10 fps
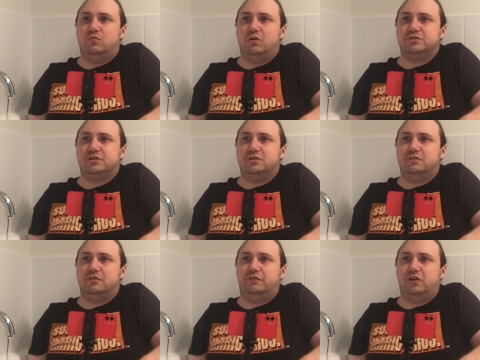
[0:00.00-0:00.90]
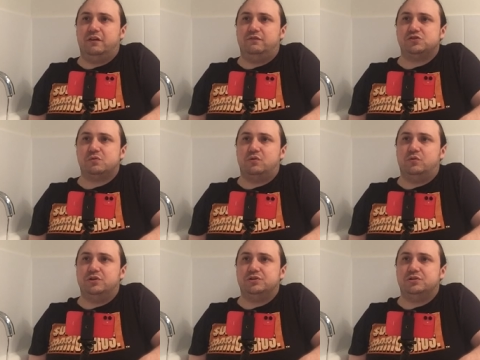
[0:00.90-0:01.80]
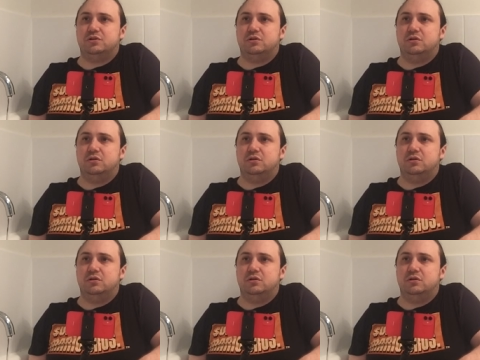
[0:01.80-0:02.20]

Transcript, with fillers: was it? The Flying Fish one always.